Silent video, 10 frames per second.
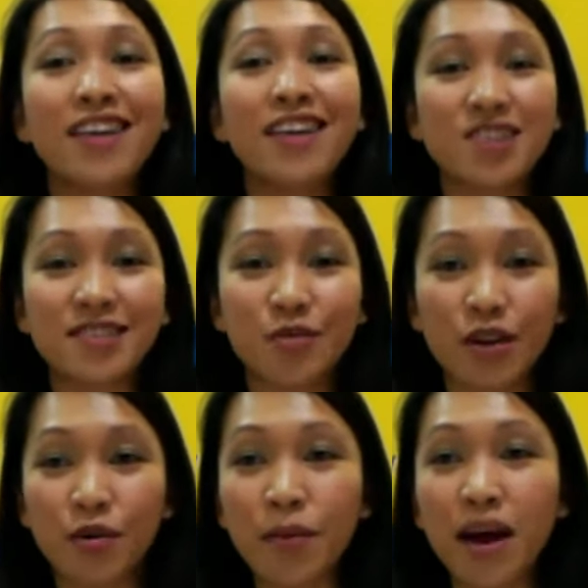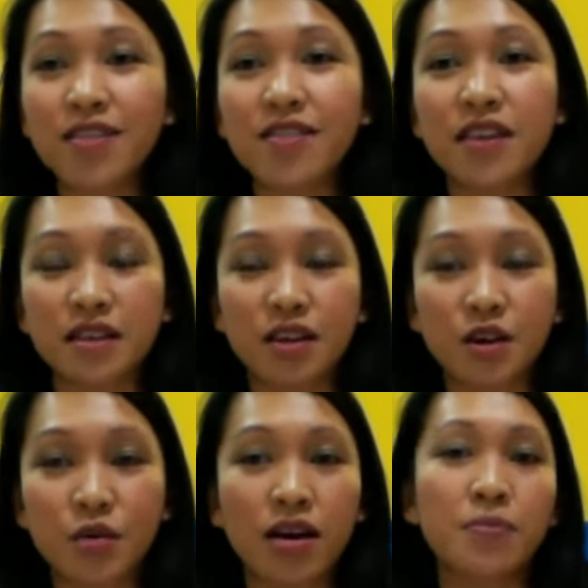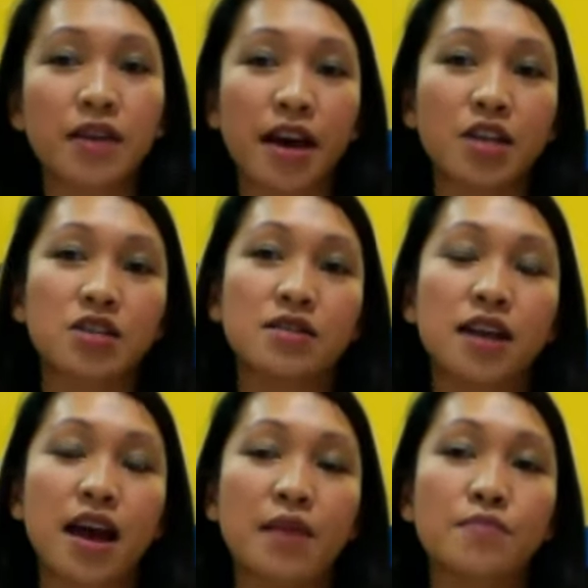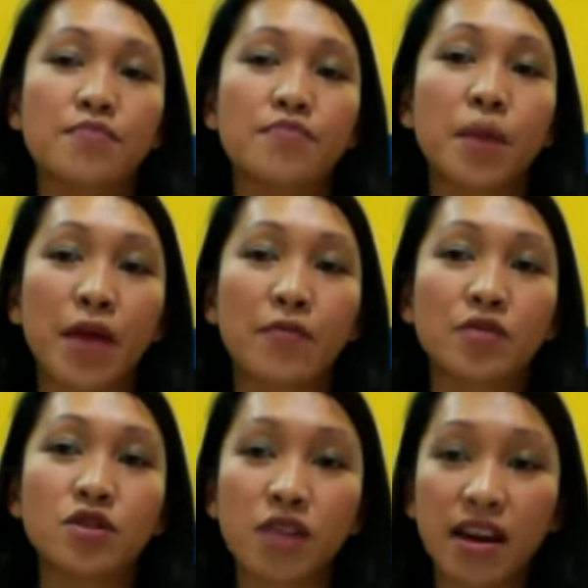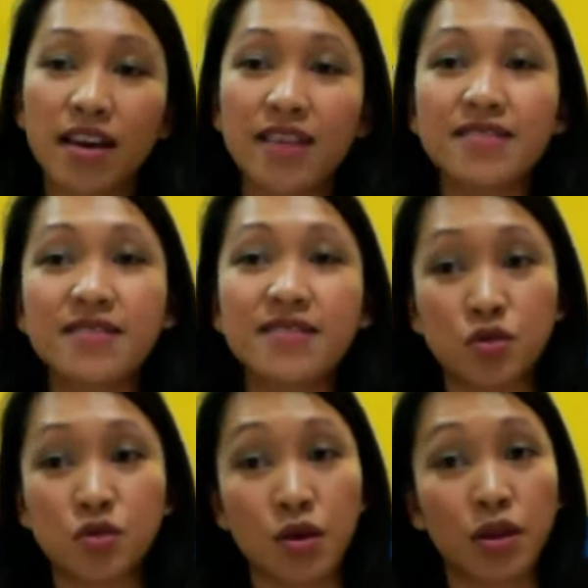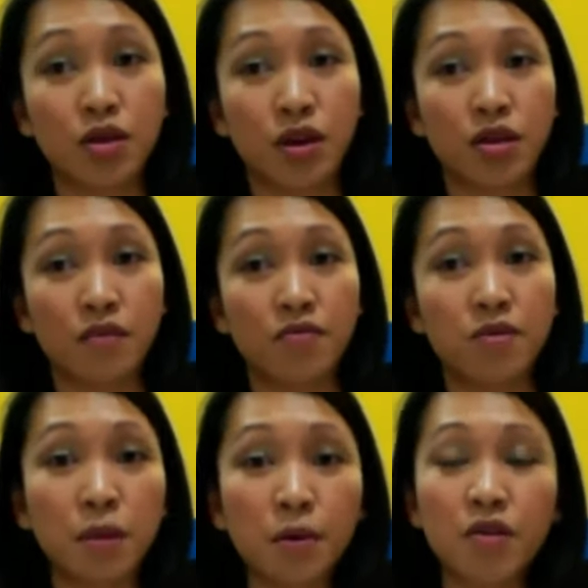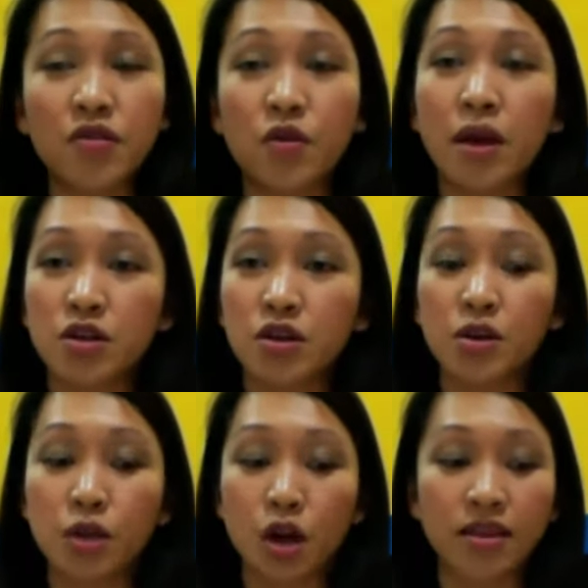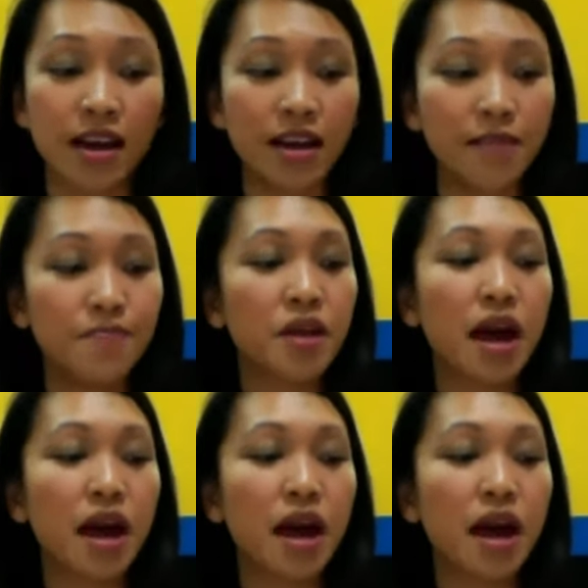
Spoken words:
Just a quick reminder that the UAC application main round due date is due on the 30th of September, so make sure you lock that in.